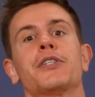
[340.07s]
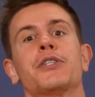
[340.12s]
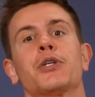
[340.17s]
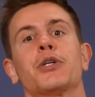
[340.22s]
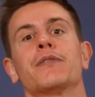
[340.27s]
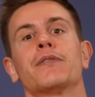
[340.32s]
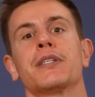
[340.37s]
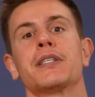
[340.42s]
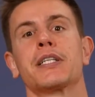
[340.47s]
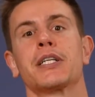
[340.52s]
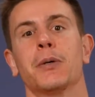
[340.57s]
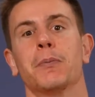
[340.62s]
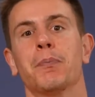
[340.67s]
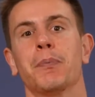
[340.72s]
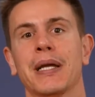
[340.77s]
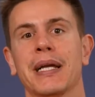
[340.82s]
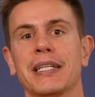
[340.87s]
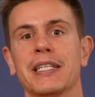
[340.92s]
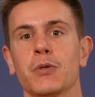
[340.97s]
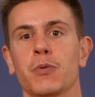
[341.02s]
service
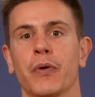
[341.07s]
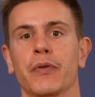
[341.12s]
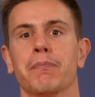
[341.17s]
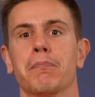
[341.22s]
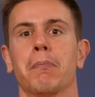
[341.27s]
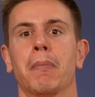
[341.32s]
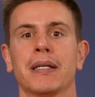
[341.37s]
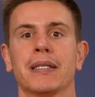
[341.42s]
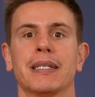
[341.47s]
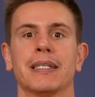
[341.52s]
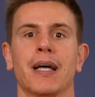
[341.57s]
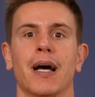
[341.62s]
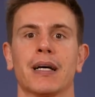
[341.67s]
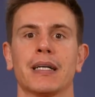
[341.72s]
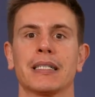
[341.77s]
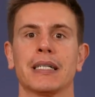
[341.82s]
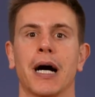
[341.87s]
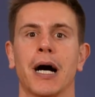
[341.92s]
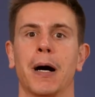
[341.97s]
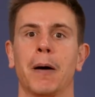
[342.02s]
competes with
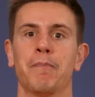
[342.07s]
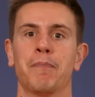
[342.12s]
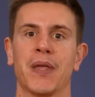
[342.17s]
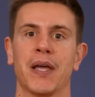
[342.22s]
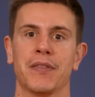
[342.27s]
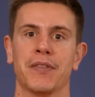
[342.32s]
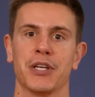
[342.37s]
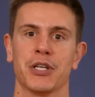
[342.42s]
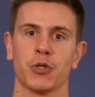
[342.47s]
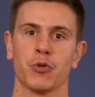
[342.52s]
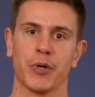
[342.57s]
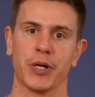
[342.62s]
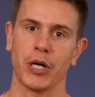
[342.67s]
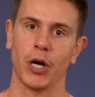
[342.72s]
Monday.com in this